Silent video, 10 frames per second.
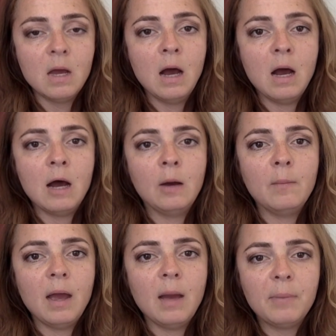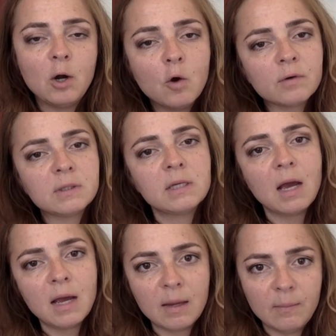But over
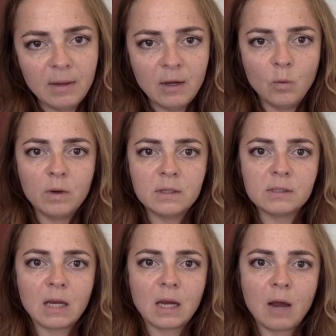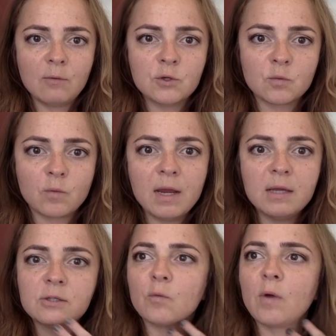time, it was like I was
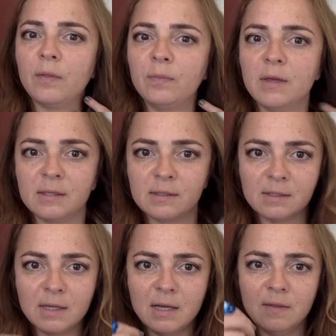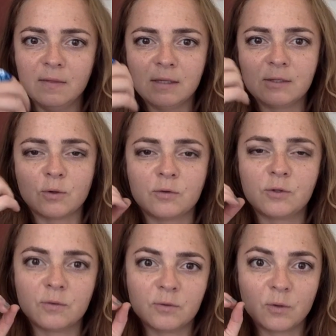raised around this
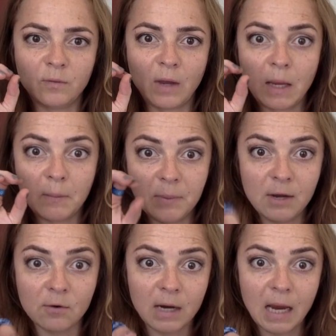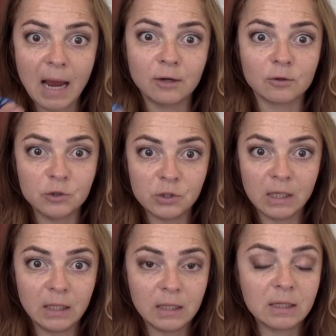sort of like peering energy.